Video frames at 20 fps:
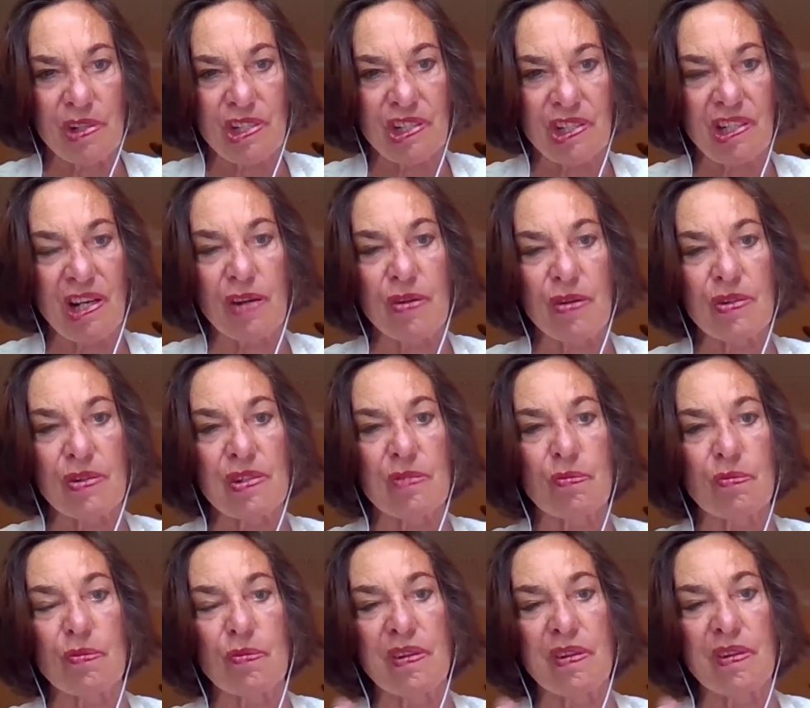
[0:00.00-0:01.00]
Which
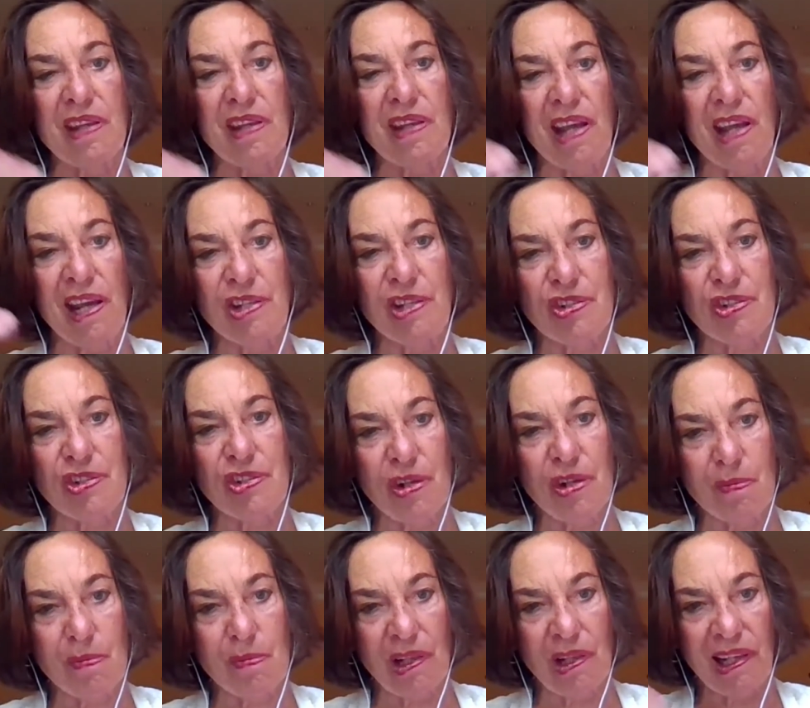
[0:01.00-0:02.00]
goes with the age
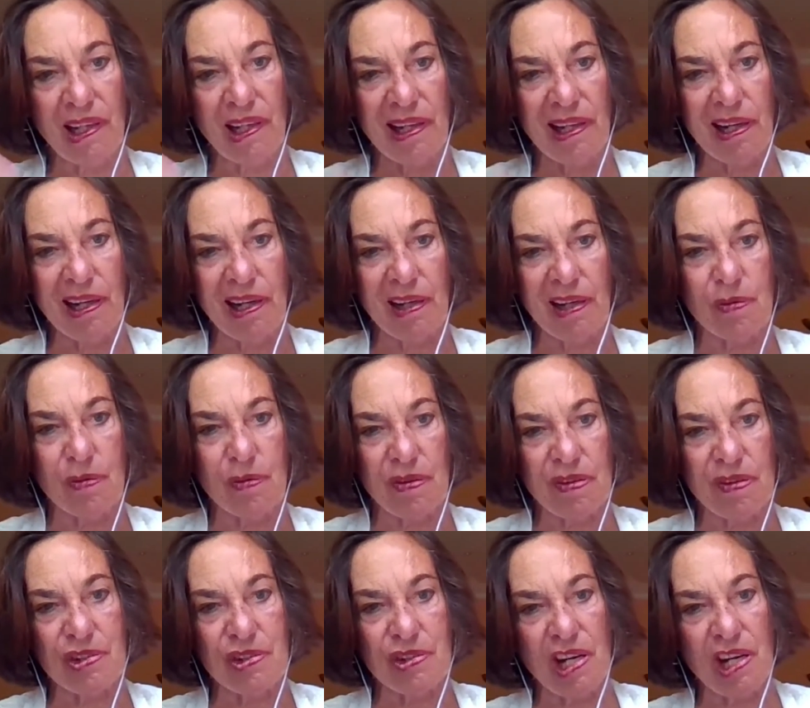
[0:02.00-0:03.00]
normally, and
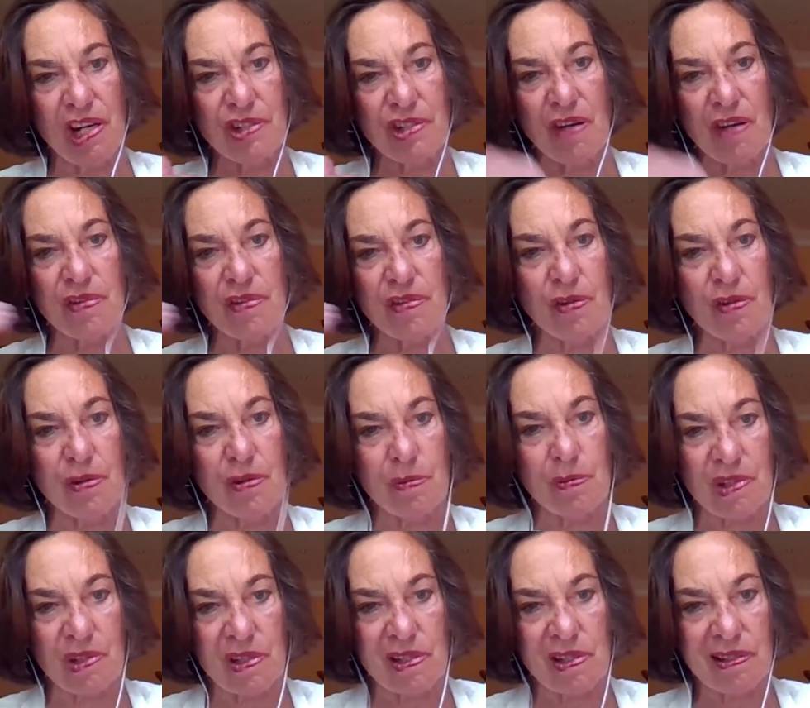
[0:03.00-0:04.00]
with mm-hmm. the change of the
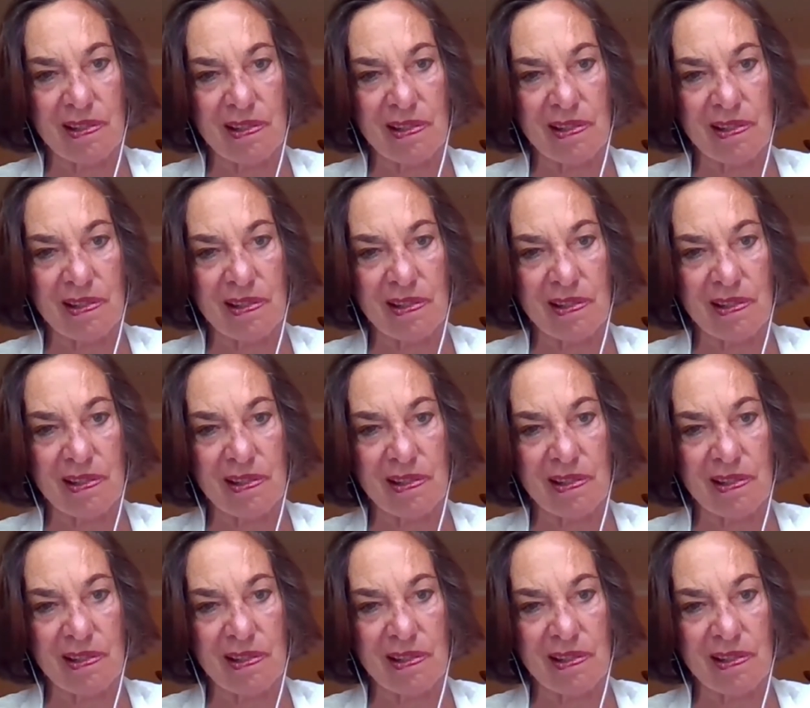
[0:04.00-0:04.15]
hormones.